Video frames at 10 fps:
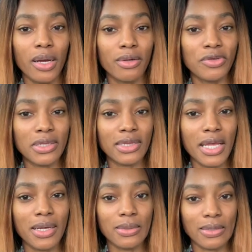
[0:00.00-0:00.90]
or just
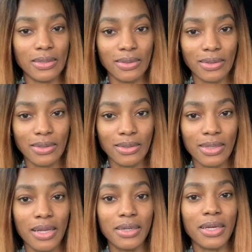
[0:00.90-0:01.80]
take a census
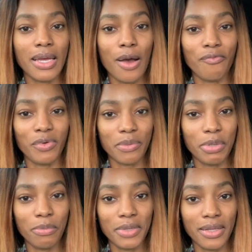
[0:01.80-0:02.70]
and an account for the
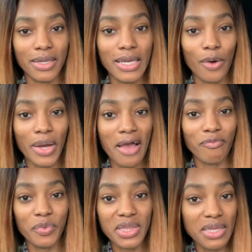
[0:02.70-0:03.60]
people that they now have
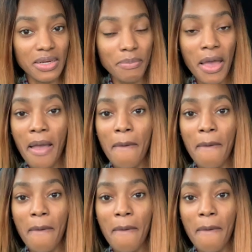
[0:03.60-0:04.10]
with them